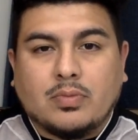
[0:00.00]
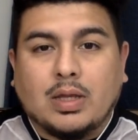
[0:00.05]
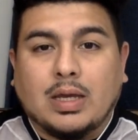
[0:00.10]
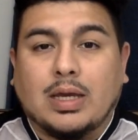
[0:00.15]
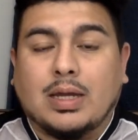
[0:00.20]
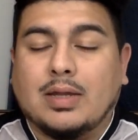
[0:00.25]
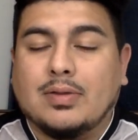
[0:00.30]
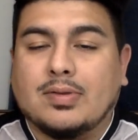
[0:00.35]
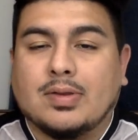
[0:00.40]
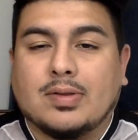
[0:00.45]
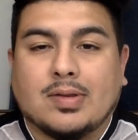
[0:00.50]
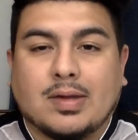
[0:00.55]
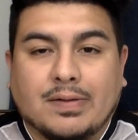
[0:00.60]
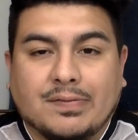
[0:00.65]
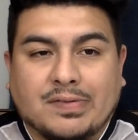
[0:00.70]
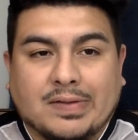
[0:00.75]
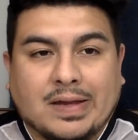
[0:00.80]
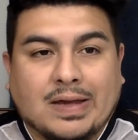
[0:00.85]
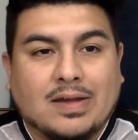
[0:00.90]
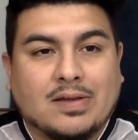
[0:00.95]
And it's a
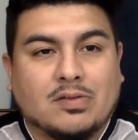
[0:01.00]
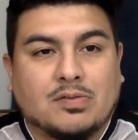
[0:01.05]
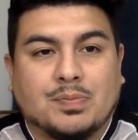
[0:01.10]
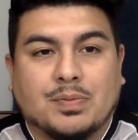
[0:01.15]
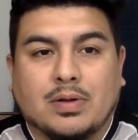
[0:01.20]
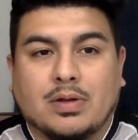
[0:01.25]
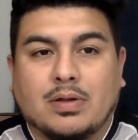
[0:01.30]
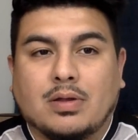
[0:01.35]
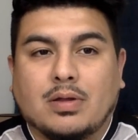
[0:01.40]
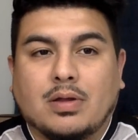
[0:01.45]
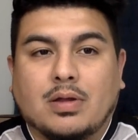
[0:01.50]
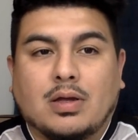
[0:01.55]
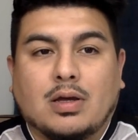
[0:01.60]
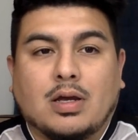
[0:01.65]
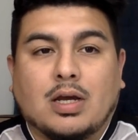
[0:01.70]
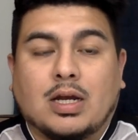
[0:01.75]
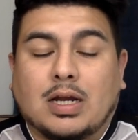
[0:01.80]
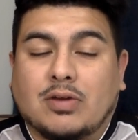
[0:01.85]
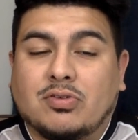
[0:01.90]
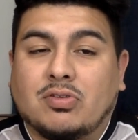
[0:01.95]
tough task, but
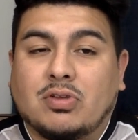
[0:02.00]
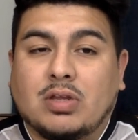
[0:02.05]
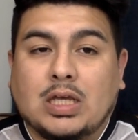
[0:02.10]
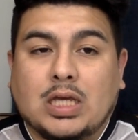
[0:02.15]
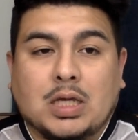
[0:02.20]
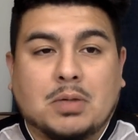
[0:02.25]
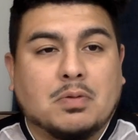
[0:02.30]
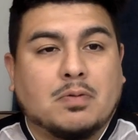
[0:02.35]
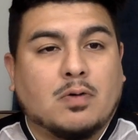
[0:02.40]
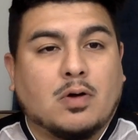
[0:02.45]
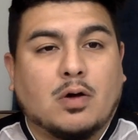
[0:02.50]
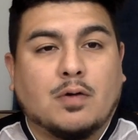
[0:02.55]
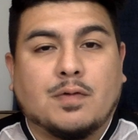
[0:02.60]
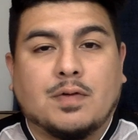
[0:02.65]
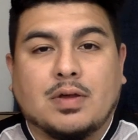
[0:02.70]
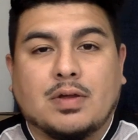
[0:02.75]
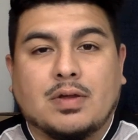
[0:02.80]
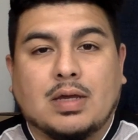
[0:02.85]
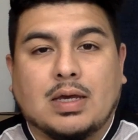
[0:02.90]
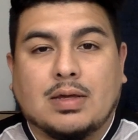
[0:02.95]
Nassourdine
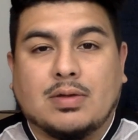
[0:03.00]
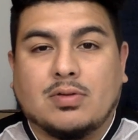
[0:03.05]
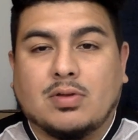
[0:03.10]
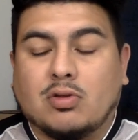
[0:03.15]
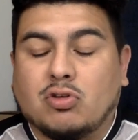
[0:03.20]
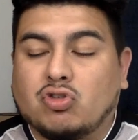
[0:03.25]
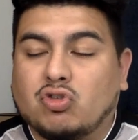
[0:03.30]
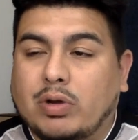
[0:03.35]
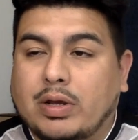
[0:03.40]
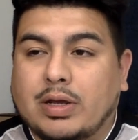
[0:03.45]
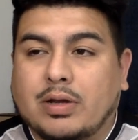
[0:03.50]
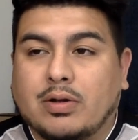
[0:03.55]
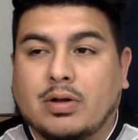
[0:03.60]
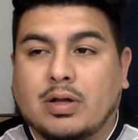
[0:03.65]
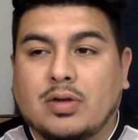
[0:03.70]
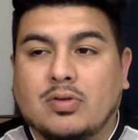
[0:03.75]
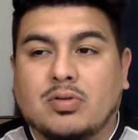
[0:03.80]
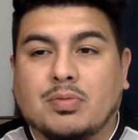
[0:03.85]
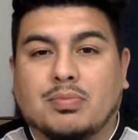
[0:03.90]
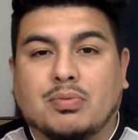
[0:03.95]
Imavov is a striker.
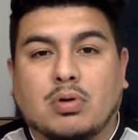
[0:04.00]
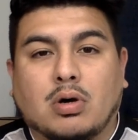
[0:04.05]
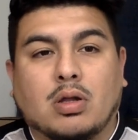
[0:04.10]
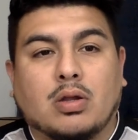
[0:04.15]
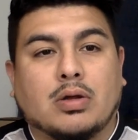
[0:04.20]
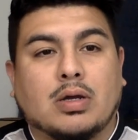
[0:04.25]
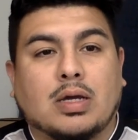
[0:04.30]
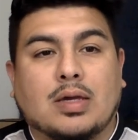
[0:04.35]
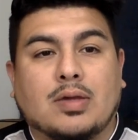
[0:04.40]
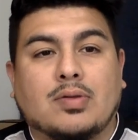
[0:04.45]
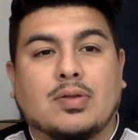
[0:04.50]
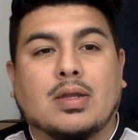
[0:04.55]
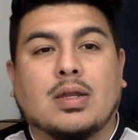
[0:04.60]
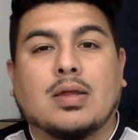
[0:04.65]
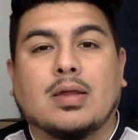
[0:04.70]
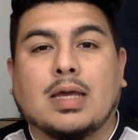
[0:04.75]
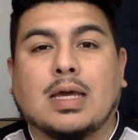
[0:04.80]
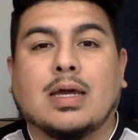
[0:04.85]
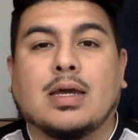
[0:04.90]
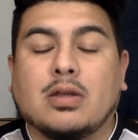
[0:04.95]
He's a brawler. He's going
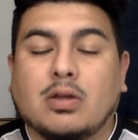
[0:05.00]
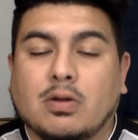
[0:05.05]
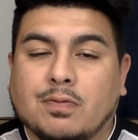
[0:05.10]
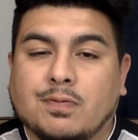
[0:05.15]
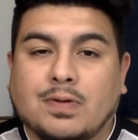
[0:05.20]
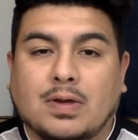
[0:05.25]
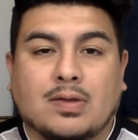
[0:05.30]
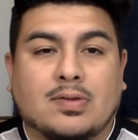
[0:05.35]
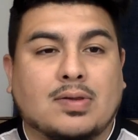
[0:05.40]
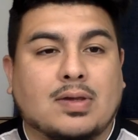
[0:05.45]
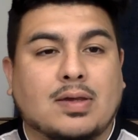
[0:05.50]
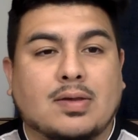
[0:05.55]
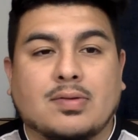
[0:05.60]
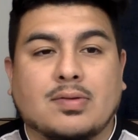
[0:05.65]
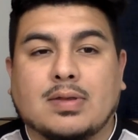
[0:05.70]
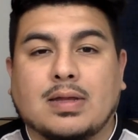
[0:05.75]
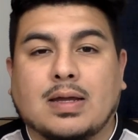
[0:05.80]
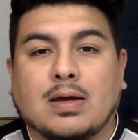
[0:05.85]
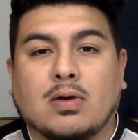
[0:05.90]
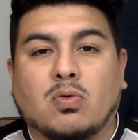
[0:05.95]
to get in your face. He
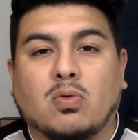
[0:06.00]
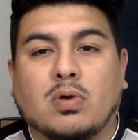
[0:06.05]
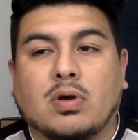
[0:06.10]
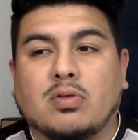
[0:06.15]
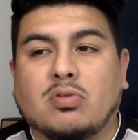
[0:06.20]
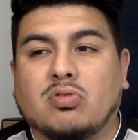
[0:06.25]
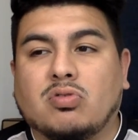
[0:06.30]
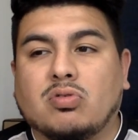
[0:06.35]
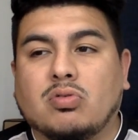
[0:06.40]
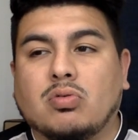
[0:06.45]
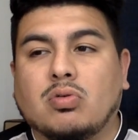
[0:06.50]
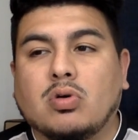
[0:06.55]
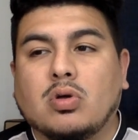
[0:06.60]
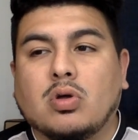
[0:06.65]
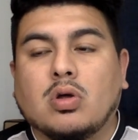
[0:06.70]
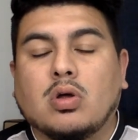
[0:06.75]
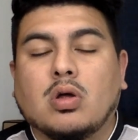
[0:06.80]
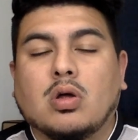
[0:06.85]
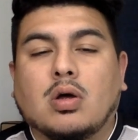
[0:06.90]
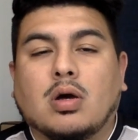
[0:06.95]
is not going to
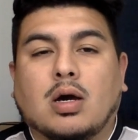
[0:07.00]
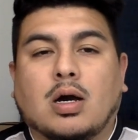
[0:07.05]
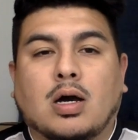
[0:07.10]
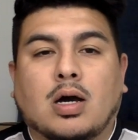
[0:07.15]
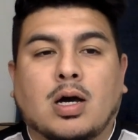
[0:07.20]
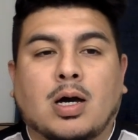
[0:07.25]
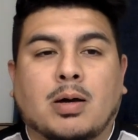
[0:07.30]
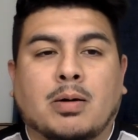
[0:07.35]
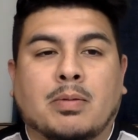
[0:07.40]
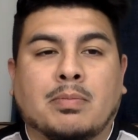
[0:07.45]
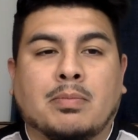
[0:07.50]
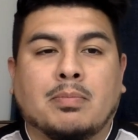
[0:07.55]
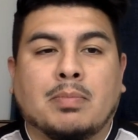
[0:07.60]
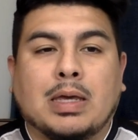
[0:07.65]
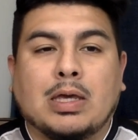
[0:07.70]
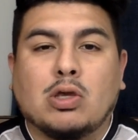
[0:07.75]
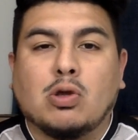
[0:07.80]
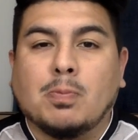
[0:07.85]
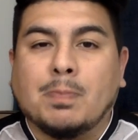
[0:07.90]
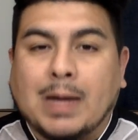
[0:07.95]

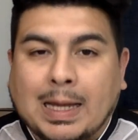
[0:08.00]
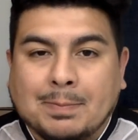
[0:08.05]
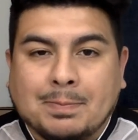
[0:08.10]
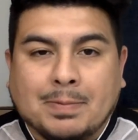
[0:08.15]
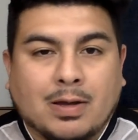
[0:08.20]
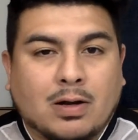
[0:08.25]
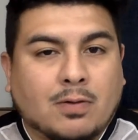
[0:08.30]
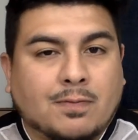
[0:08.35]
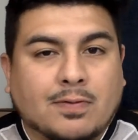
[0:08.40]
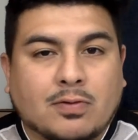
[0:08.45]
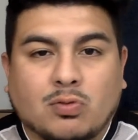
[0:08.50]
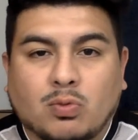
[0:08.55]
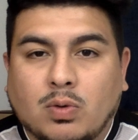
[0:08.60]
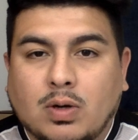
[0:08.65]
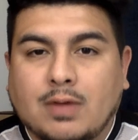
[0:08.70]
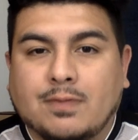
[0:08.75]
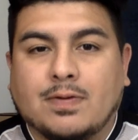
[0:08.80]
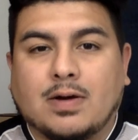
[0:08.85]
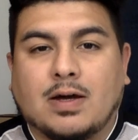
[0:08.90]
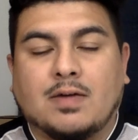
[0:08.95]
make you backpedal for
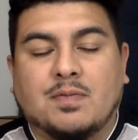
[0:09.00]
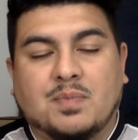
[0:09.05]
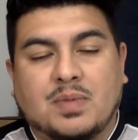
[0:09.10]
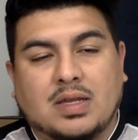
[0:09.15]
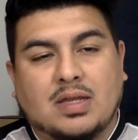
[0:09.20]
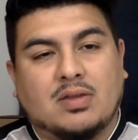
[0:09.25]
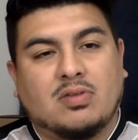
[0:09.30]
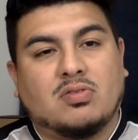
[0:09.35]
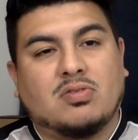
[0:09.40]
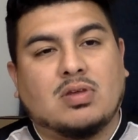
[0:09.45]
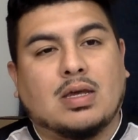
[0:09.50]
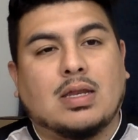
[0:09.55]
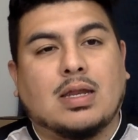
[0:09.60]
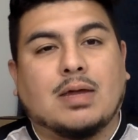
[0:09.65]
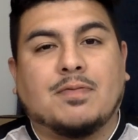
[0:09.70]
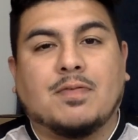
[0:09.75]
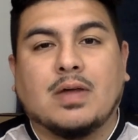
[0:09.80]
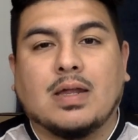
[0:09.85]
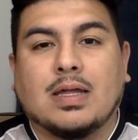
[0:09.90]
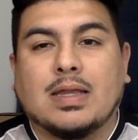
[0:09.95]
25 minutes, and
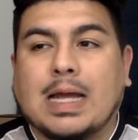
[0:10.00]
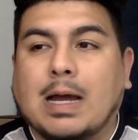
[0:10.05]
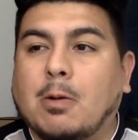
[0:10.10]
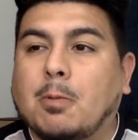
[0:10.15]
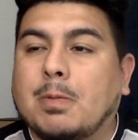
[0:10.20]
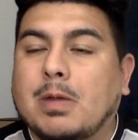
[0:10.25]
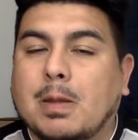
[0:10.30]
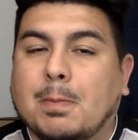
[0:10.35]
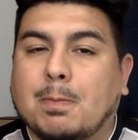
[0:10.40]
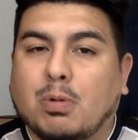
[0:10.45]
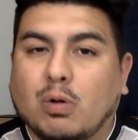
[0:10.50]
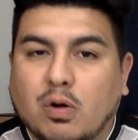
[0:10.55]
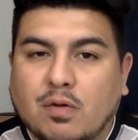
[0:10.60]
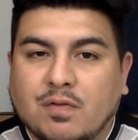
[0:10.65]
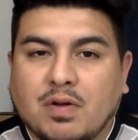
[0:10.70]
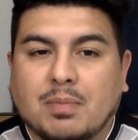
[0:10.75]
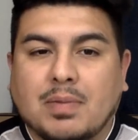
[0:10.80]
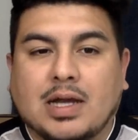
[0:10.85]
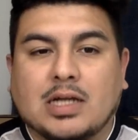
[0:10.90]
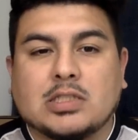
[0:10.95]
I feel like that would be the
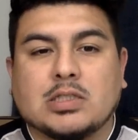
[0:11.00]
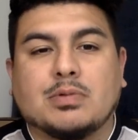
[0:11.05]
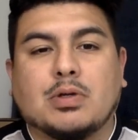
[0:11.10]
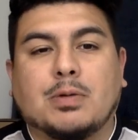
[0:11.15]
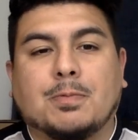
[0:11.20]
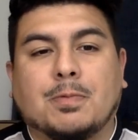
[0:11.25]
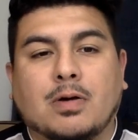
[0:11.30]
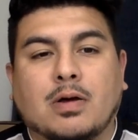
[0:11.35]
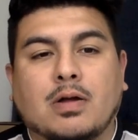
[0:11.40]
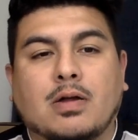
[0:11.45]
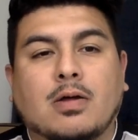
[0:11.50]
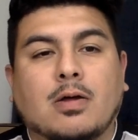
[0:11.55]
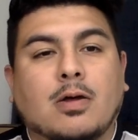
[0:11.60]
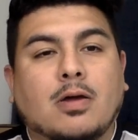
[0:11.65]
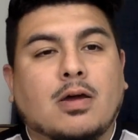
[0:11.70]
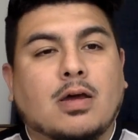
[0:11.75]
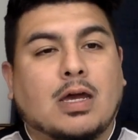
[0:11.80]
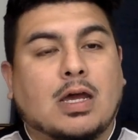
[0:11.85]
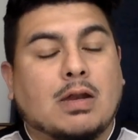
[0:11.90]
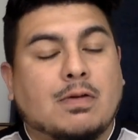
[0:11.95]
perfect matchup you put
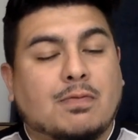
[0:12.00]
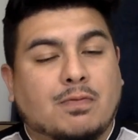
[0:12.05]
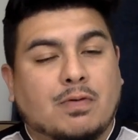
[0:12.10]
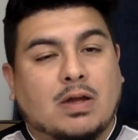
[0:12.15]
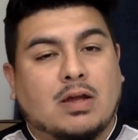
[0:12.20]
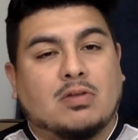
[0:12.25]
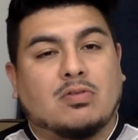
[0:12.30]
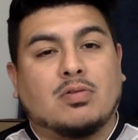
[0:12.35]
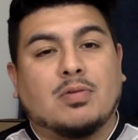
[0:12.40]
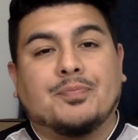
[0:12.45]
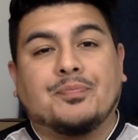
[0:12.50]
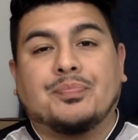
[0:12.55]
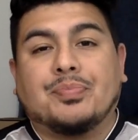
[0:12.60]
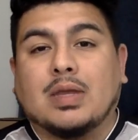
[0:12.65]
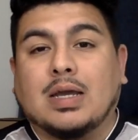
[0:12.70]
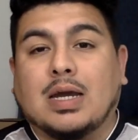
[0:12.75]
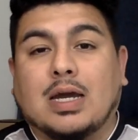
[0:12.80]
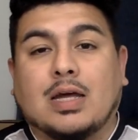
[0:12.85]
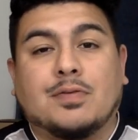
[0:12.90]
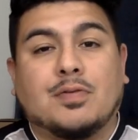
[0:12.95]
in France.
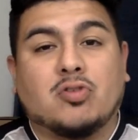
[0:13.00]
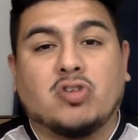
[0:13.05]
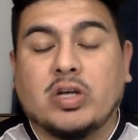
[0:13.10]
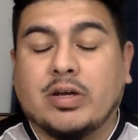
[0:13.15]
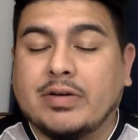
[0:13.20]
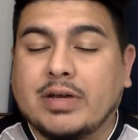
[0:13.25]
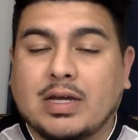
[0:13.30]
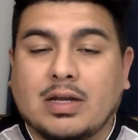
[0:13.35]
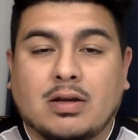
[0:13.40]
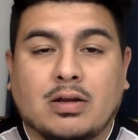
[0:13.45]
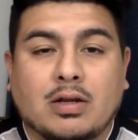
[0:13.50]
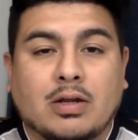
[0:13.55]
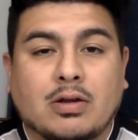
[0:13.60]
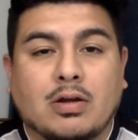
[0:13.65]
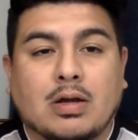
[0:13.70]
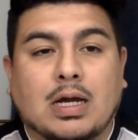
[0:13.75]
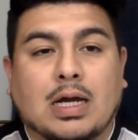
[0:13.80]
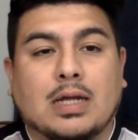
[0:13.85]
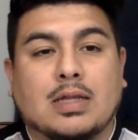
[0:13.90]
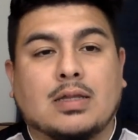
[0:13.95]
As for Jared
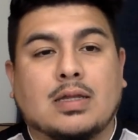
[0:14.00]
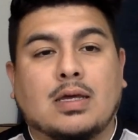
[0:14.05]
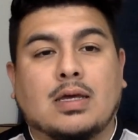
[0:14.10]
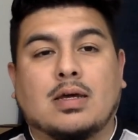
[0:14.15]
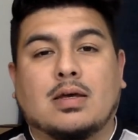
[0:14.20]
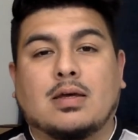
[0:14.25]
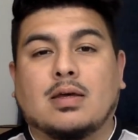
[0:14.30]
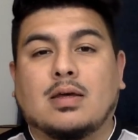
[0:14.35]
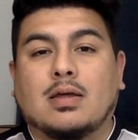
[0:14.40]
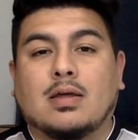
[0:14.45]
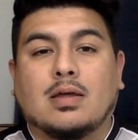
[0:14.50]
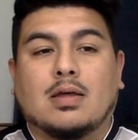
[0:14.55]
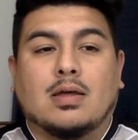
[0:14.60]
Cannonier, I think